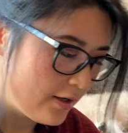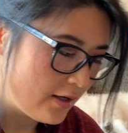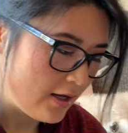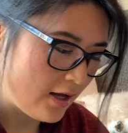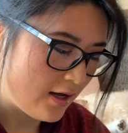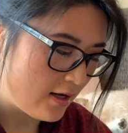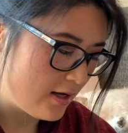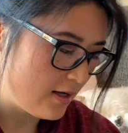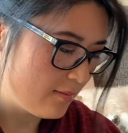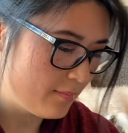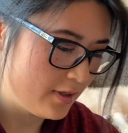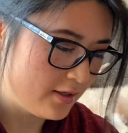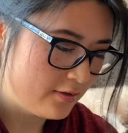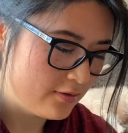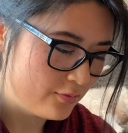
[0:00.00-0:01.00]

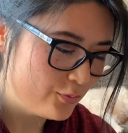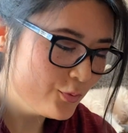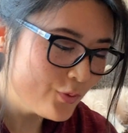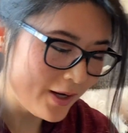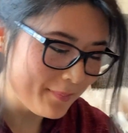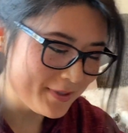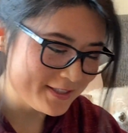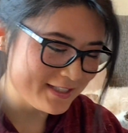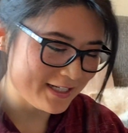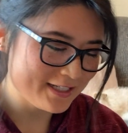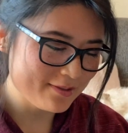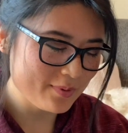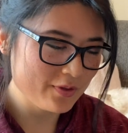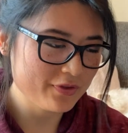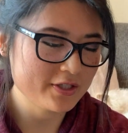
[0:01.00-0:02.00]
Ooh, I'm excited
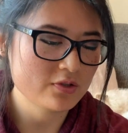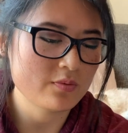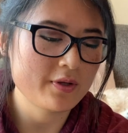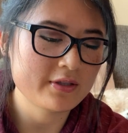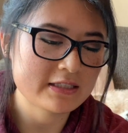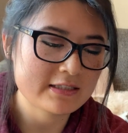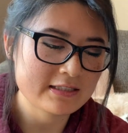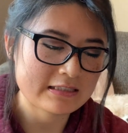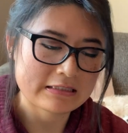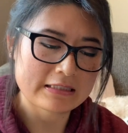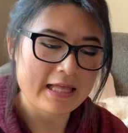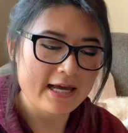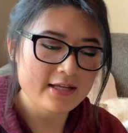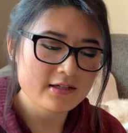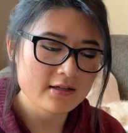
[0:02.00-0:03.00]
about this one.
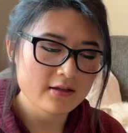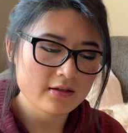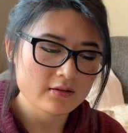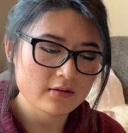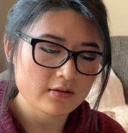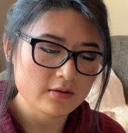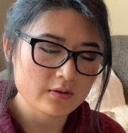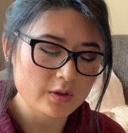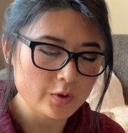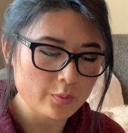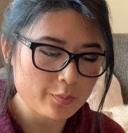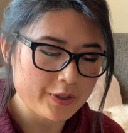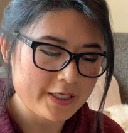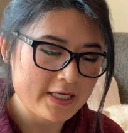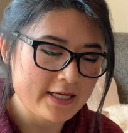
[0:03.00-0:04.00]
Sled
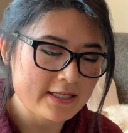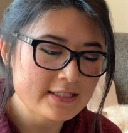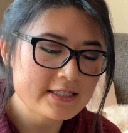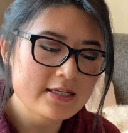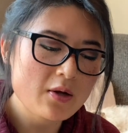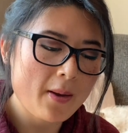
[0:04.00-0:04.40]
Lubricant